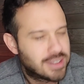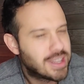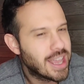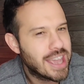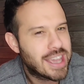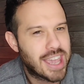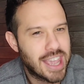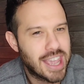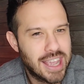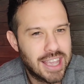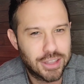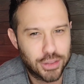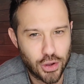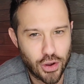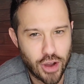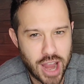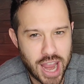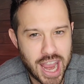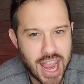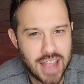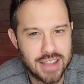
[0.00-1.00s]
that they can get
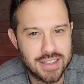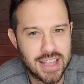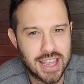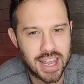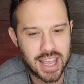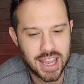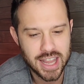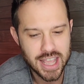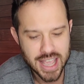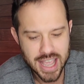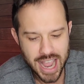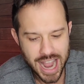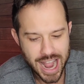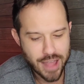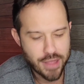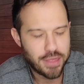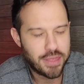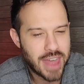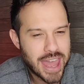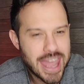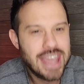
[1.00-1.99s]
their hand in it,
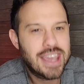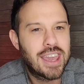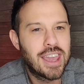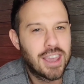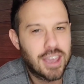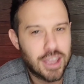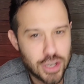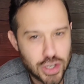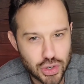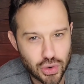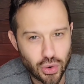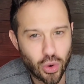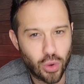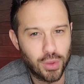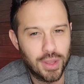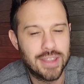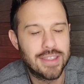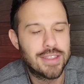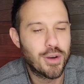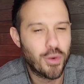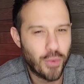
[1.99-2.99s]
and they can
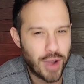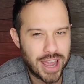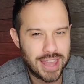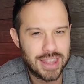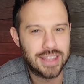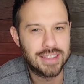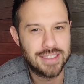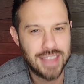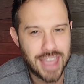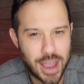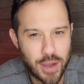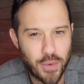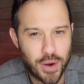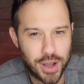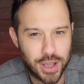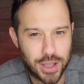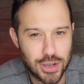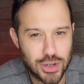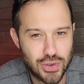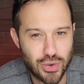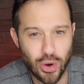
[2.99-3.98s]
control it the way that they want
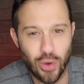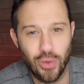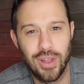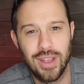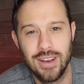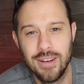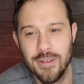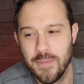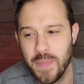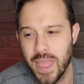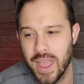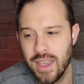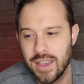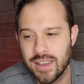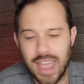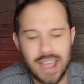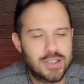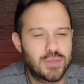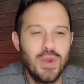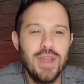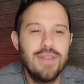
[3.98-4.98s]
to control it.
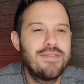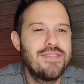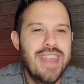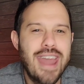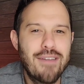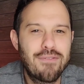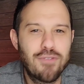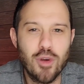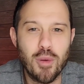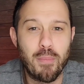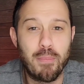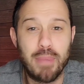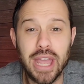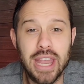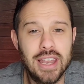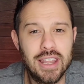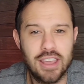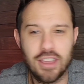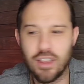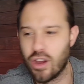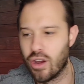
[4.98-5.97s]
Guys, we've never
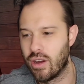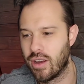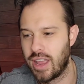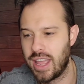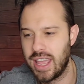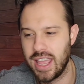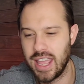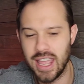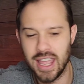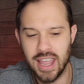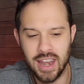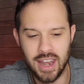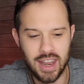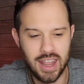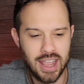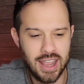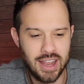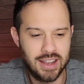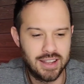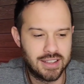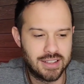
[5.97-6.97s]
been here in
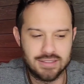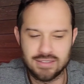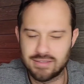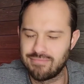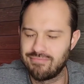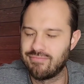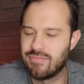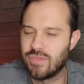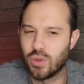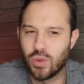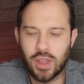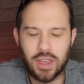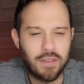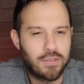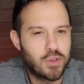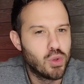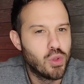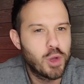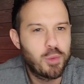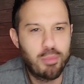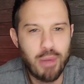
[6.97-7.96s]
in Look,
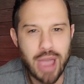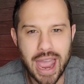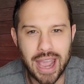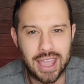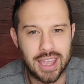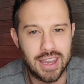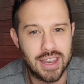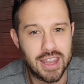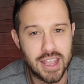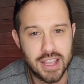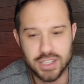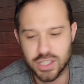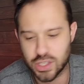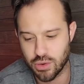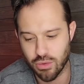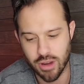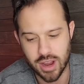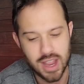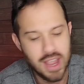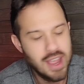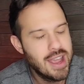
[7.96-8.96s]
if you look back in
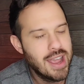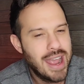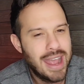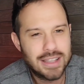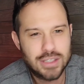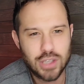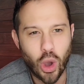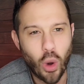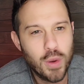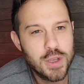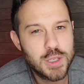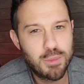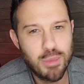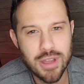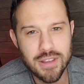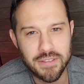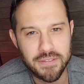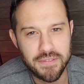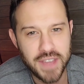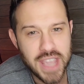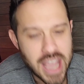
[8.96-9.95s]
history, it's always
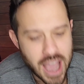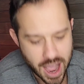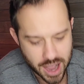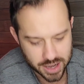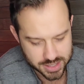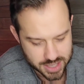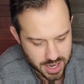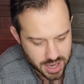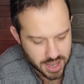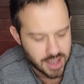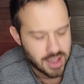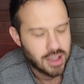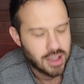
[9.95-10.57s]
been fiat,